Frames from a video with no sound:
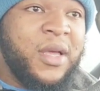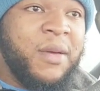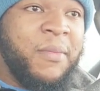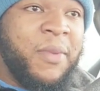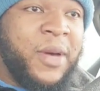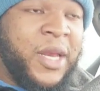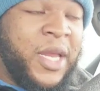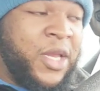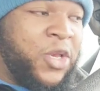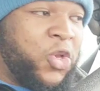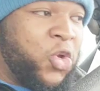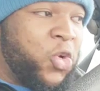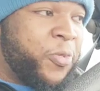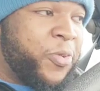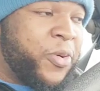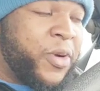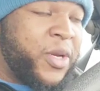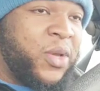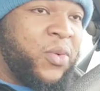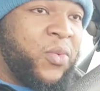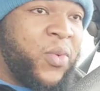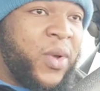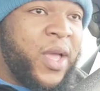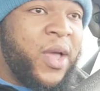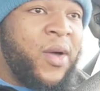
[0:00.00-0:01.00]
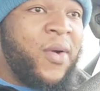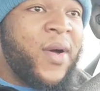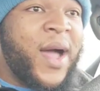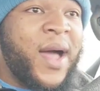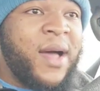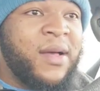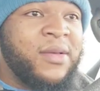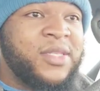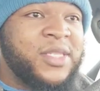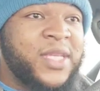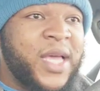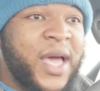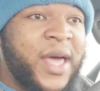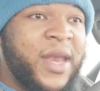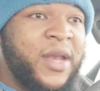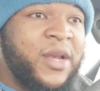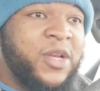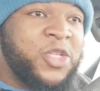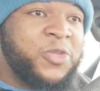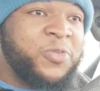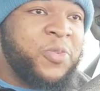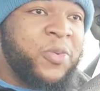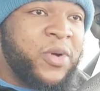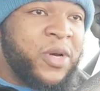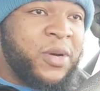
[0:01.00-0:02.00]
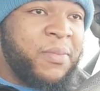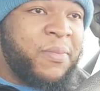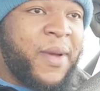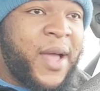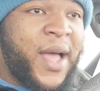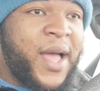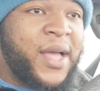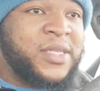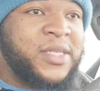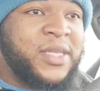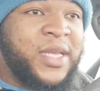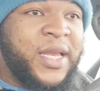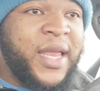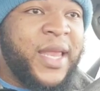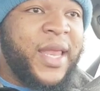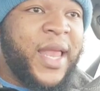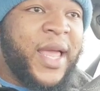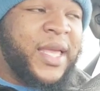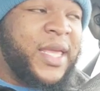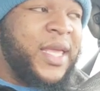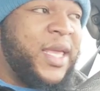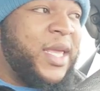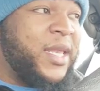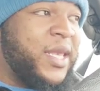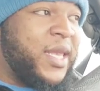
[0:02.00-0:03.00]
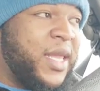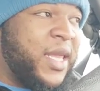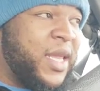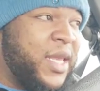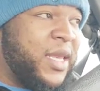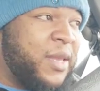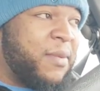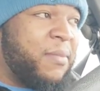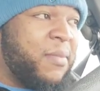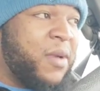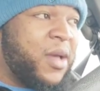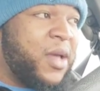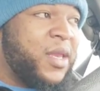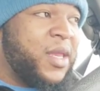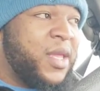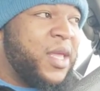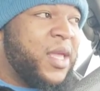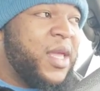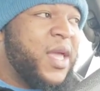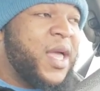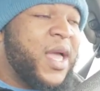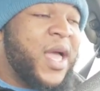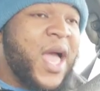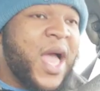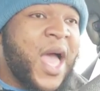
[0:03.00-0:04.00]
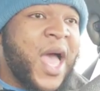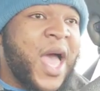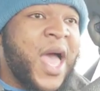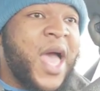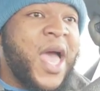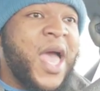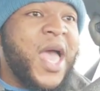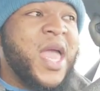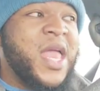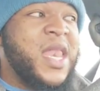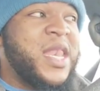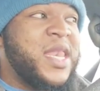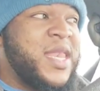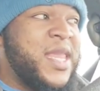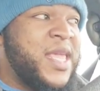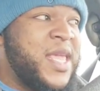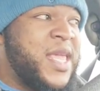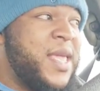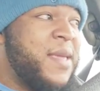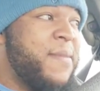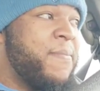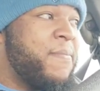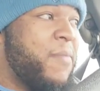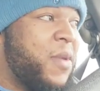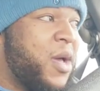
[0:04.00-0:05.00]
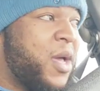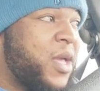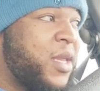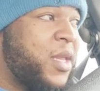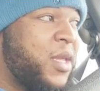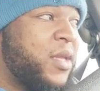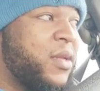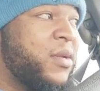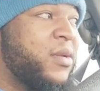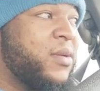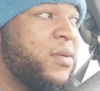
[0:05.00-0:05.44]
But he do pretty well outside of the sport of boxing. It ain't like he need the money. I need money.